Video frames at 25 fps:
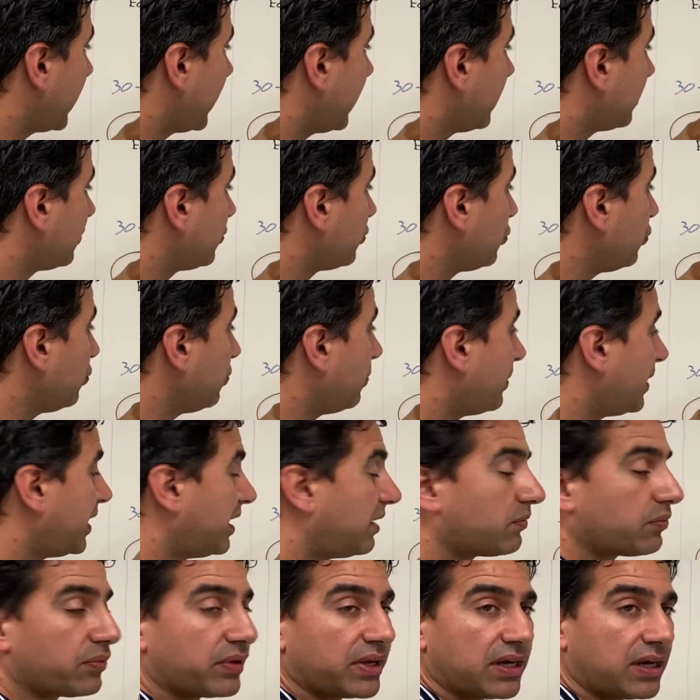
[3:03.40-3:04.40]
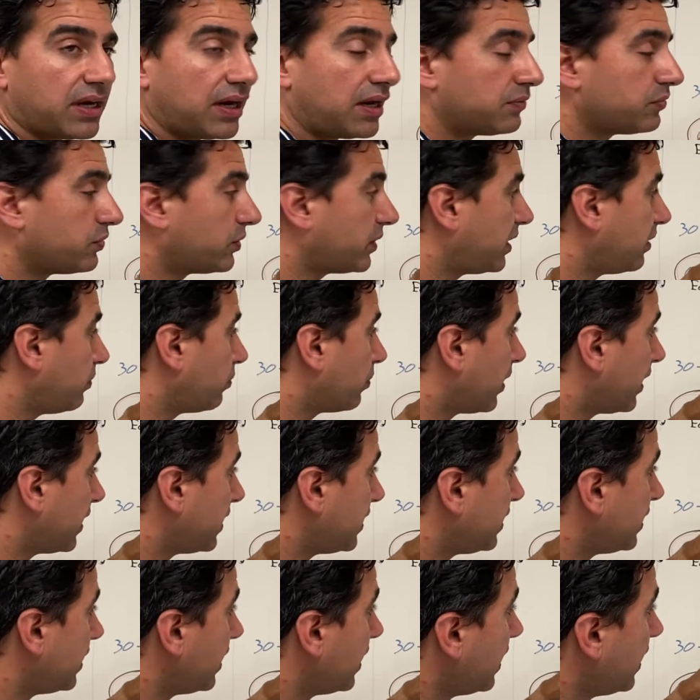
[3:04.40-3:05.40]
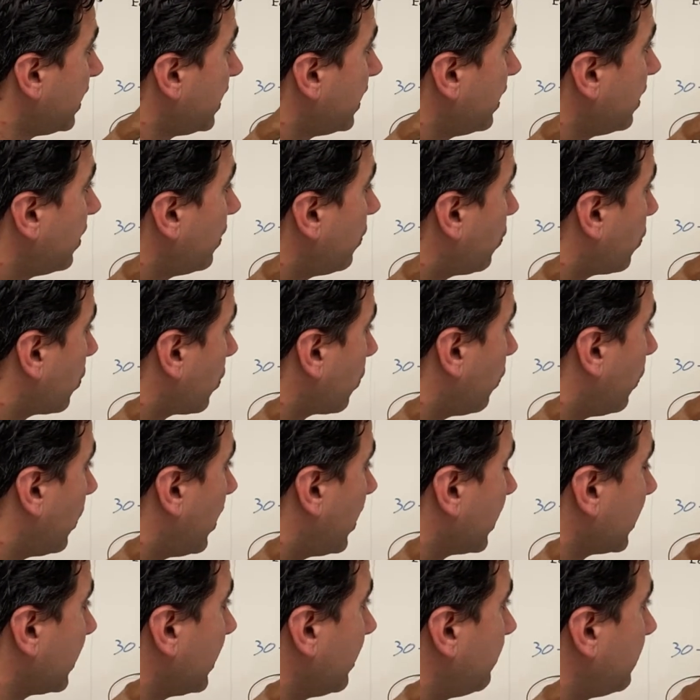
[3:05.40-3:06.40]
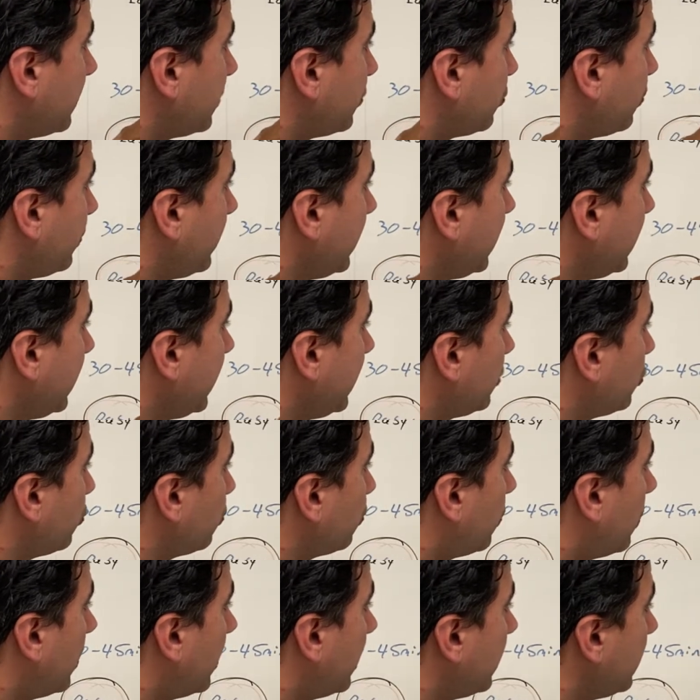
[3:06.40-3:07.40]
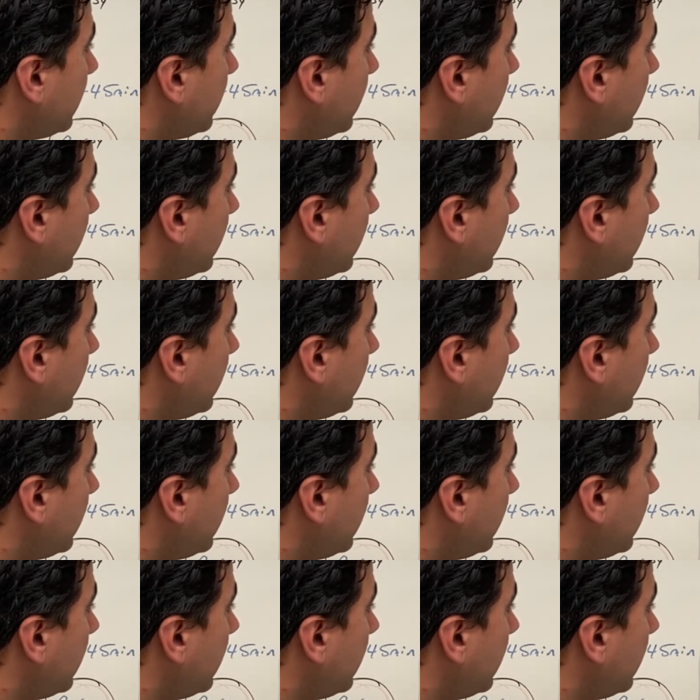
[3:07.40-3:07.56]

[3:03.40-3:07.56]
a 2-minute recovery run or walk in between each one,